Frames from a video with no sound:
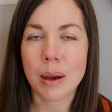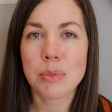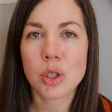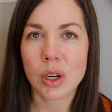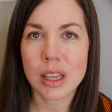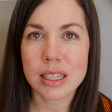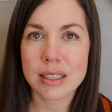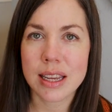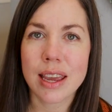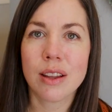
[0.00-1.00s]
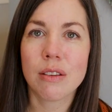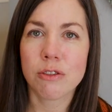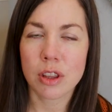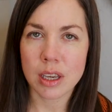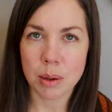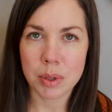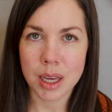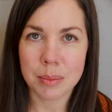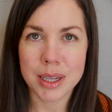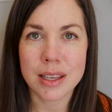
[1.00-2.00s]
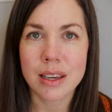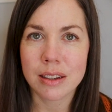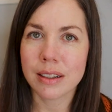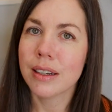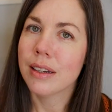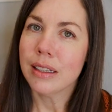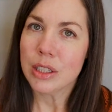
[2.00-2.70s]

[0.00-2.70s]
up during the sale for the upcoming year.